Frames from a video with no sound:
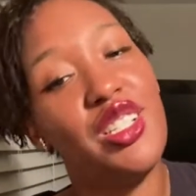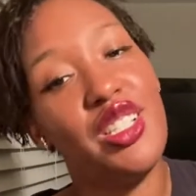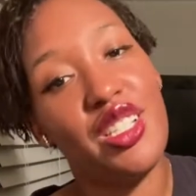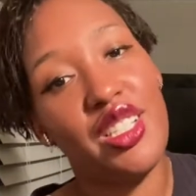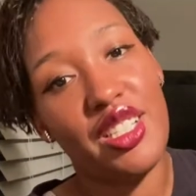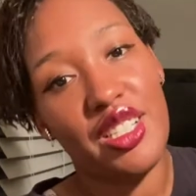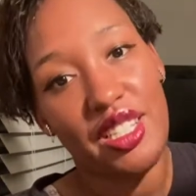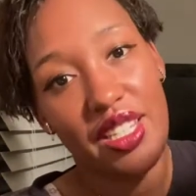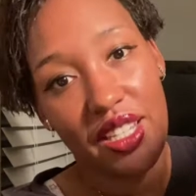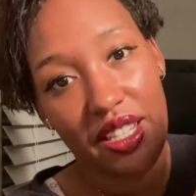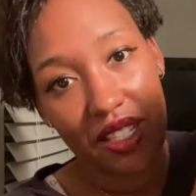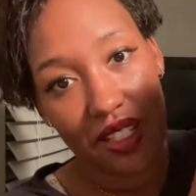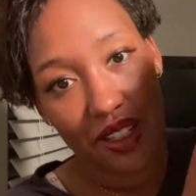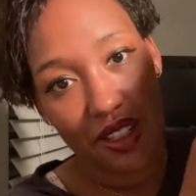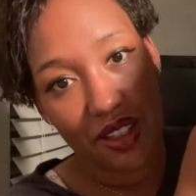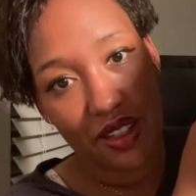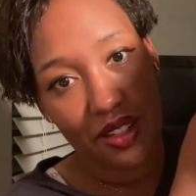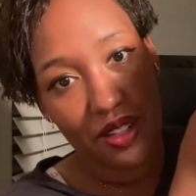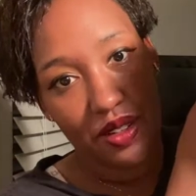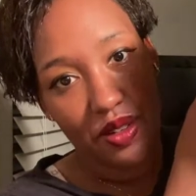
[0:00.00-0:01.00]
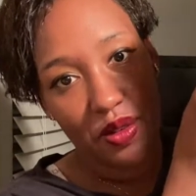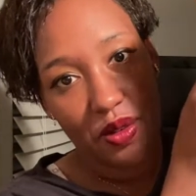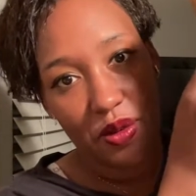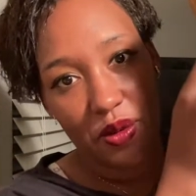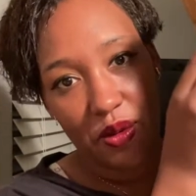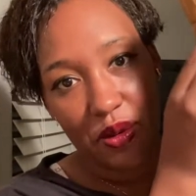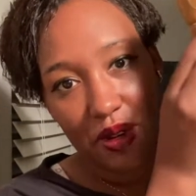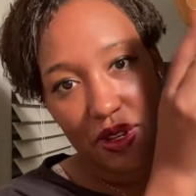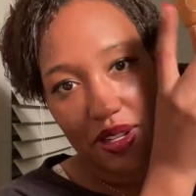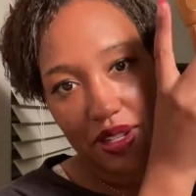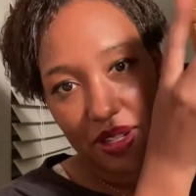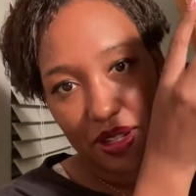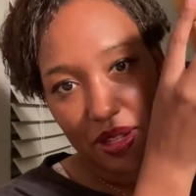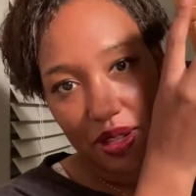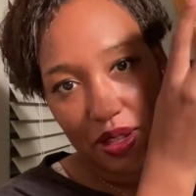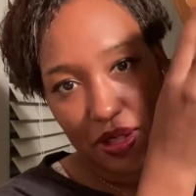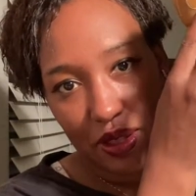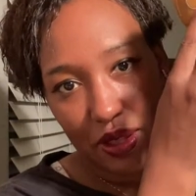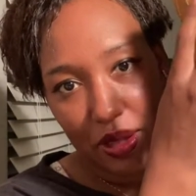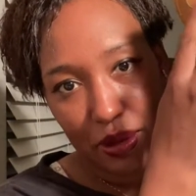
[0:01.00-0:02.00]
Then on
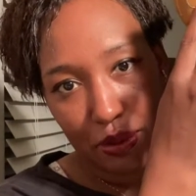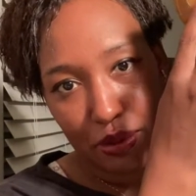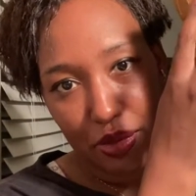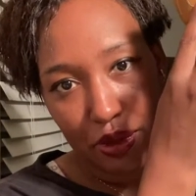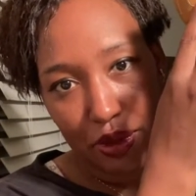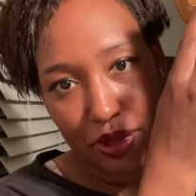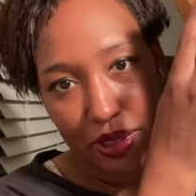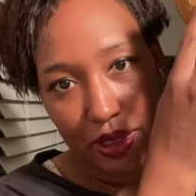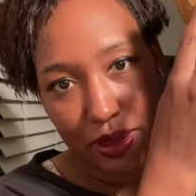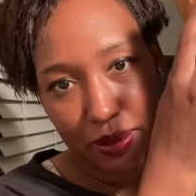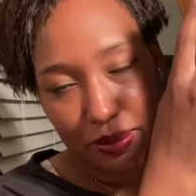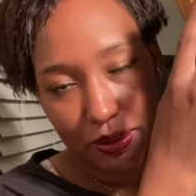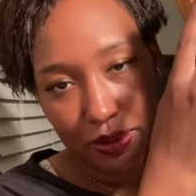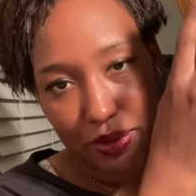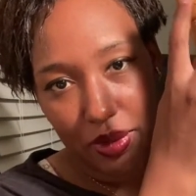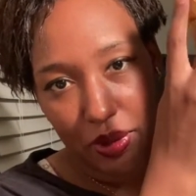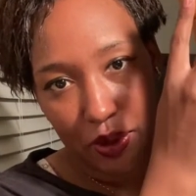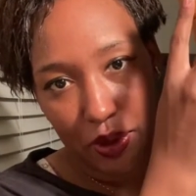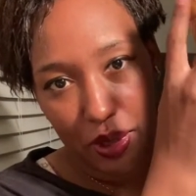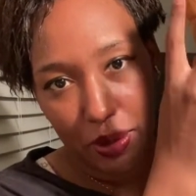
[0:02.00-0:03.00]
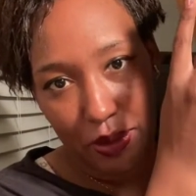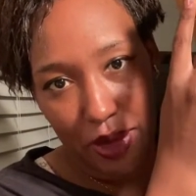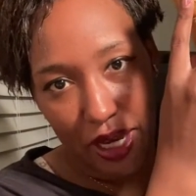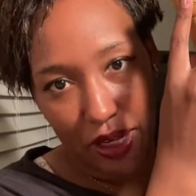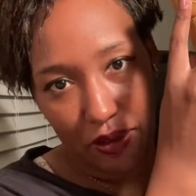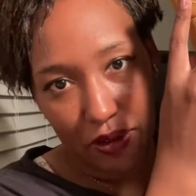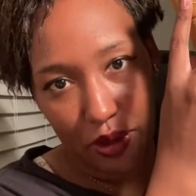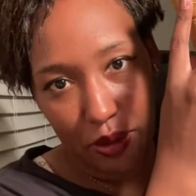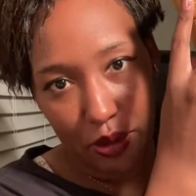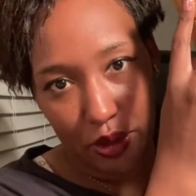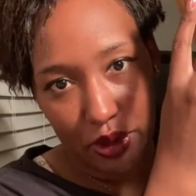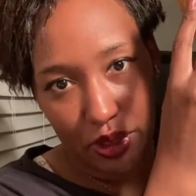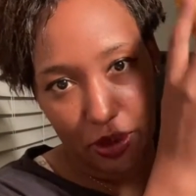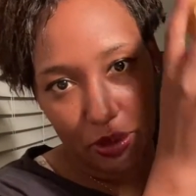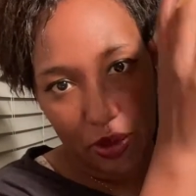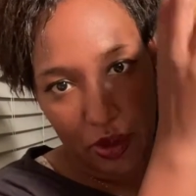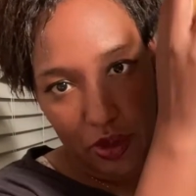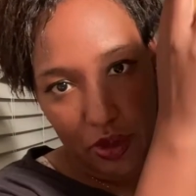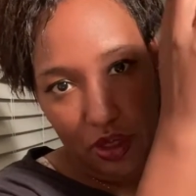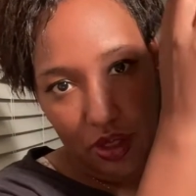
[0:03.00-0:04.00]
the brim, on the back of the brim,
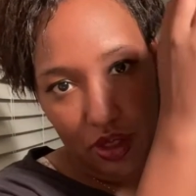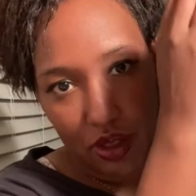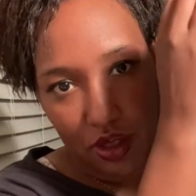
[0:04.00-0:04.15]
or the,